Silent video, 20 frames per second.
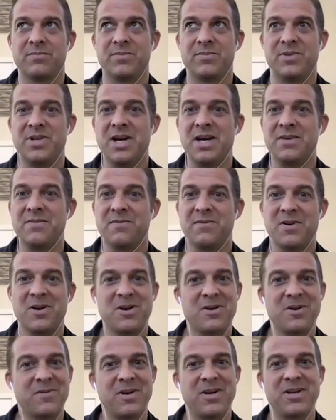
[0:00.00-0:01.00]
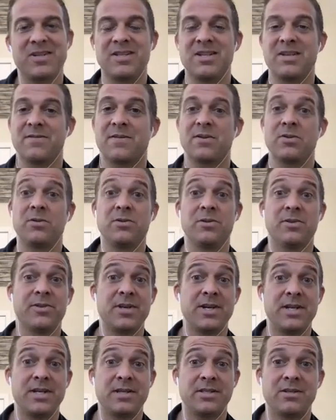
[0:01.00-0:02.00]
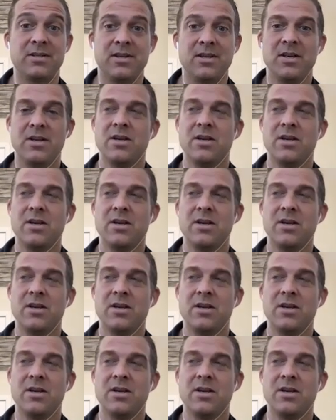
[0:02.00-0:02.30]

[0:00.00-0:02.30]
done very, very difficult things